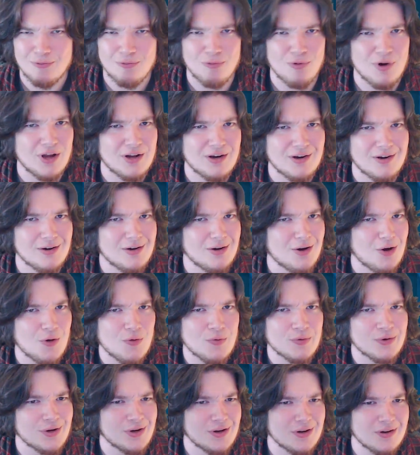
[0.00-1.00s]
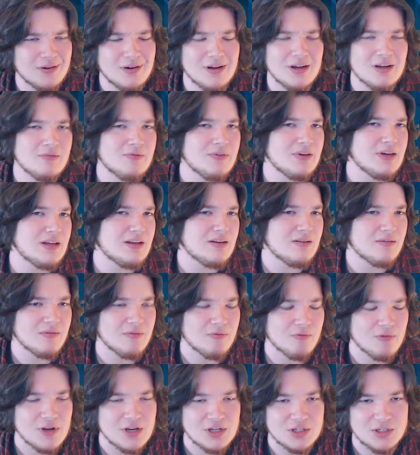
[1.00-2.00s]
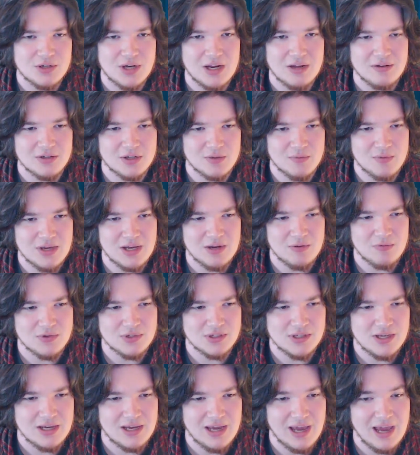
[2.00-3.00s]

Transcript: owner of it, reached out to me and was like,